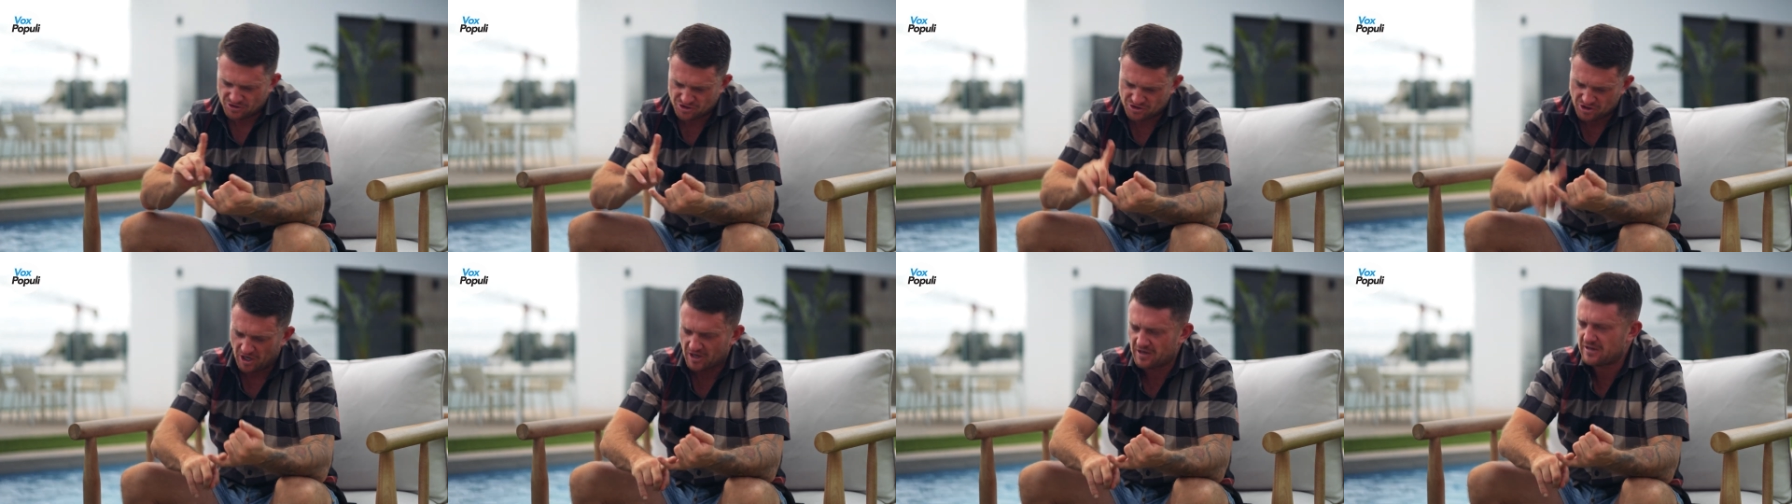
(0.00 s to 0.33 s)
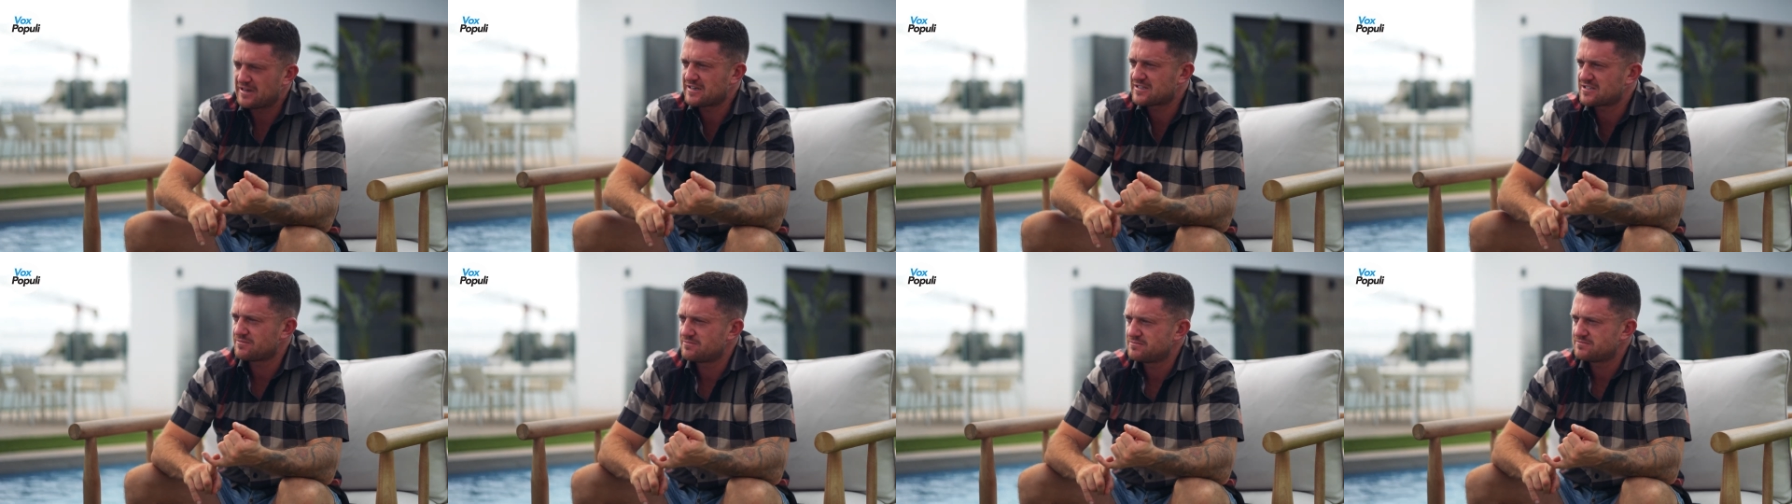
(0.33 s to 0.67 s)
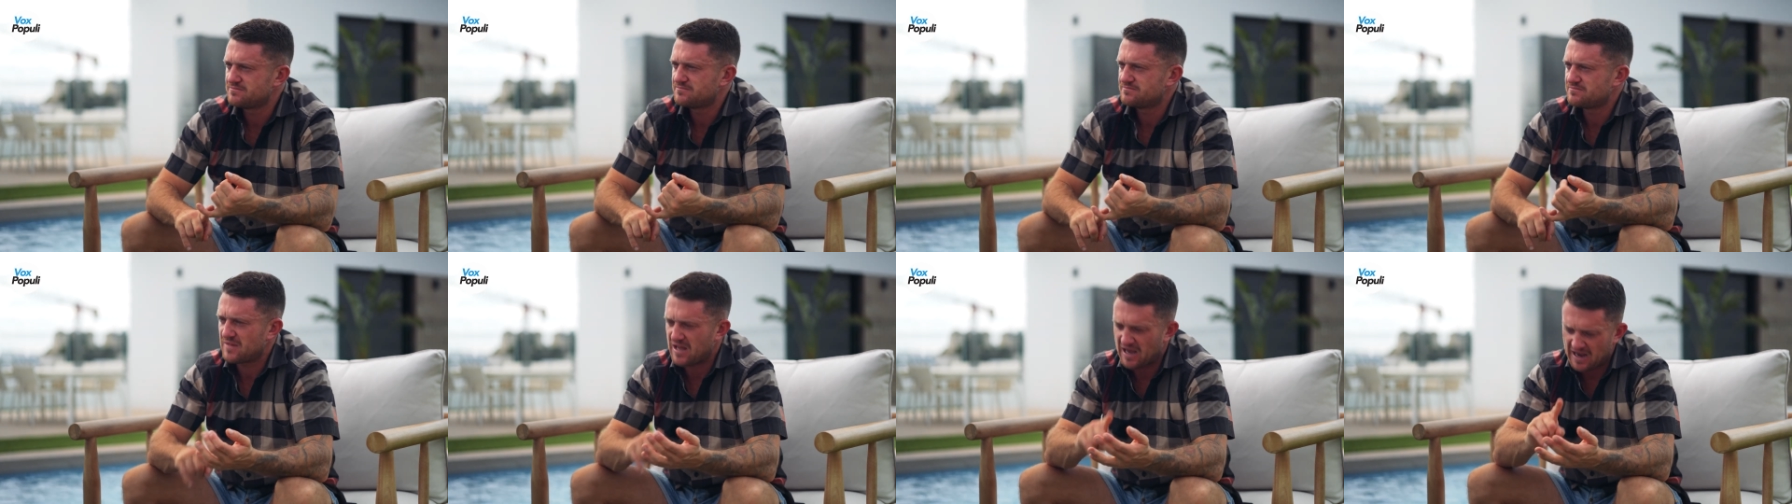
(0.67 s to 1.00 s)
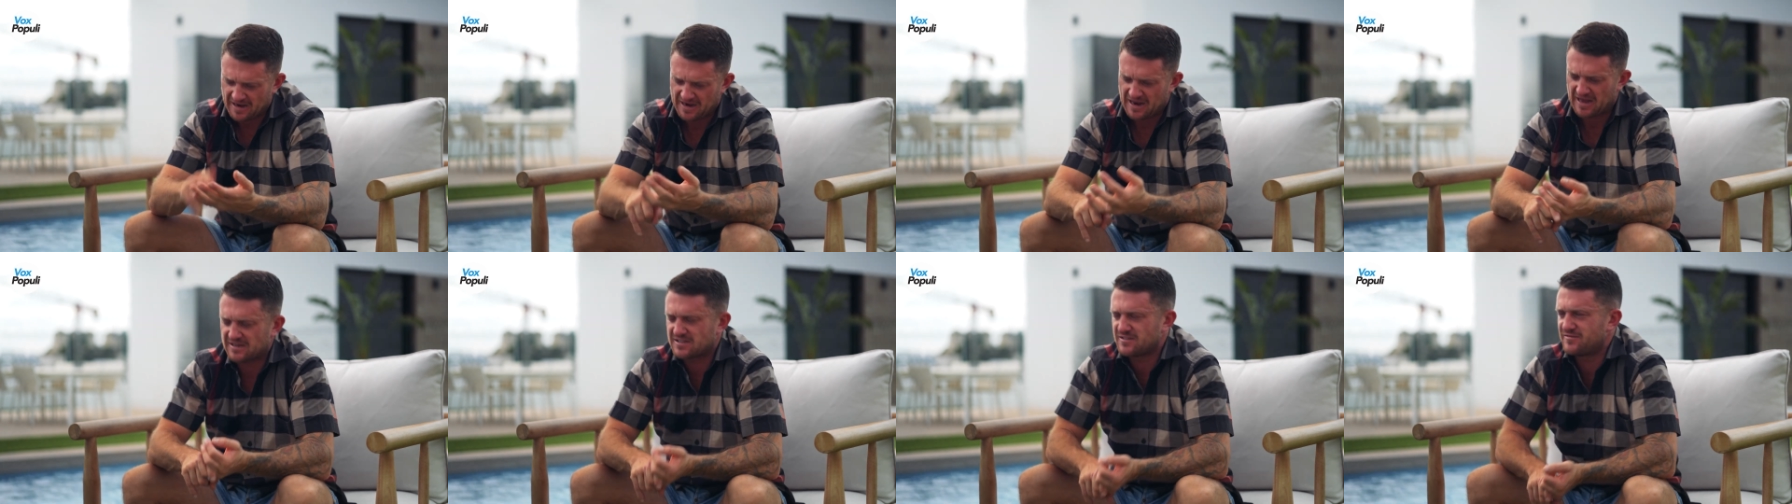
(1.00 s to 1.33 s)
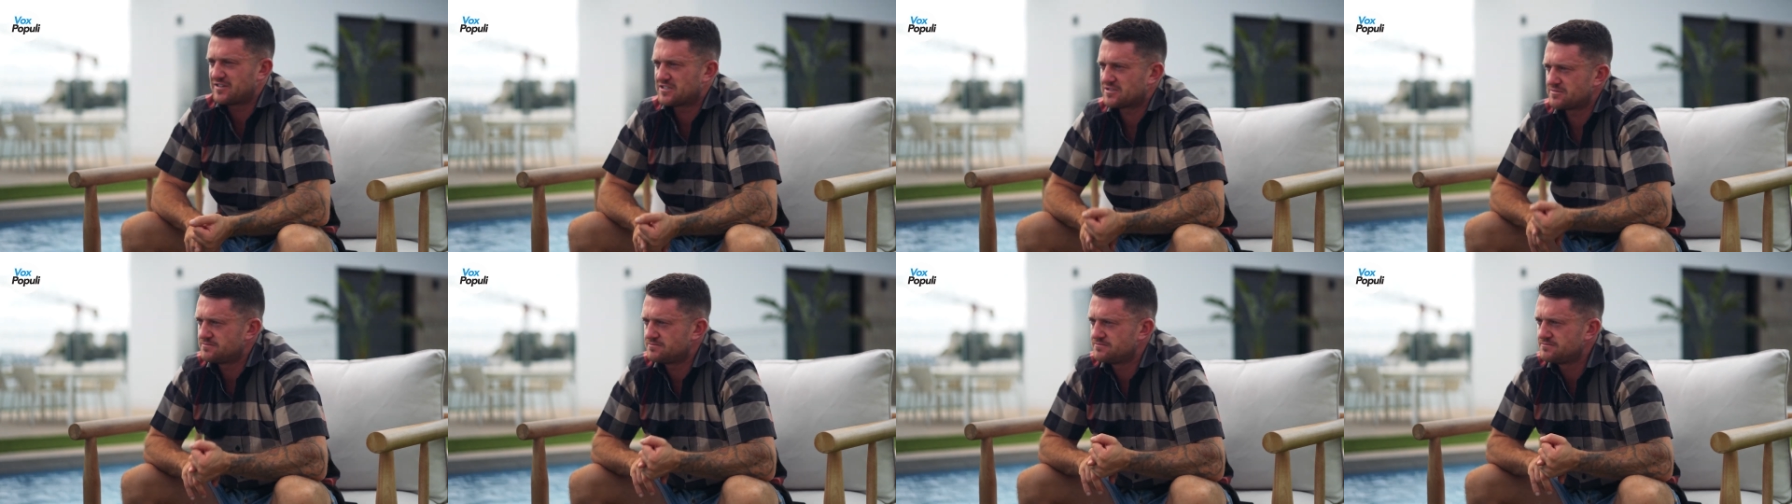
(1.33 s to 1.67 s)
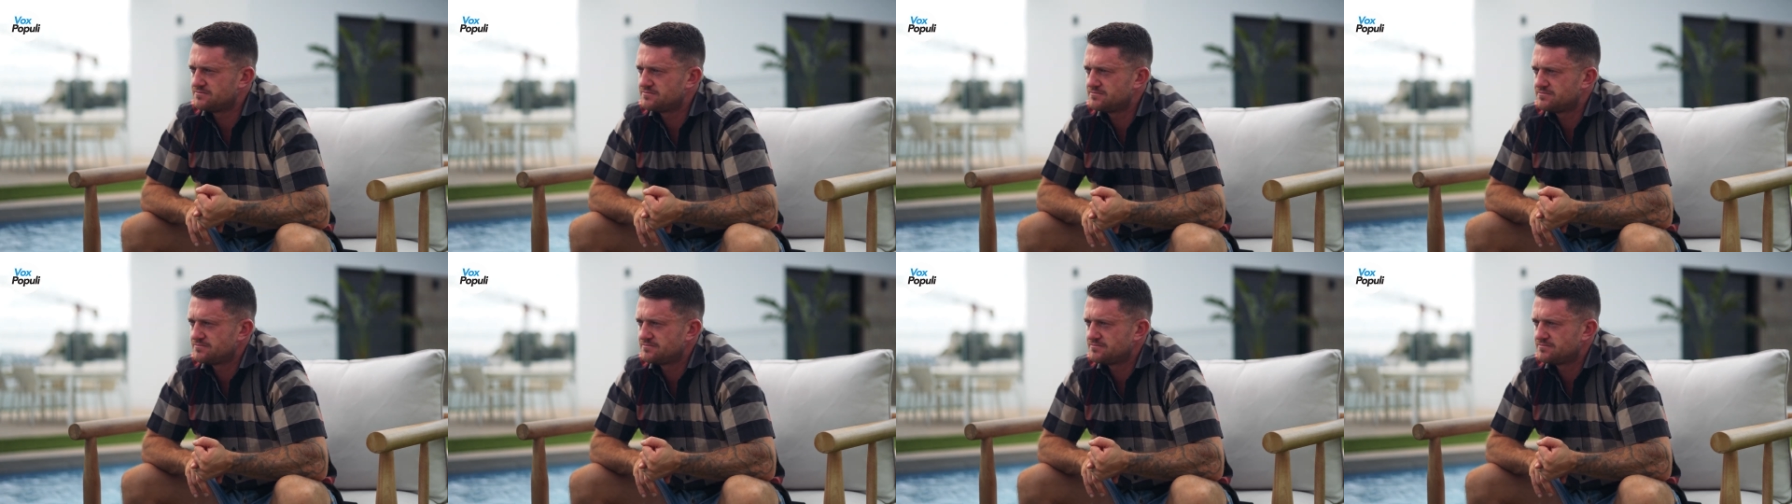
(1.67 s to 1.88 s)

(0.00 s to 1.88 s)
journalism and activism.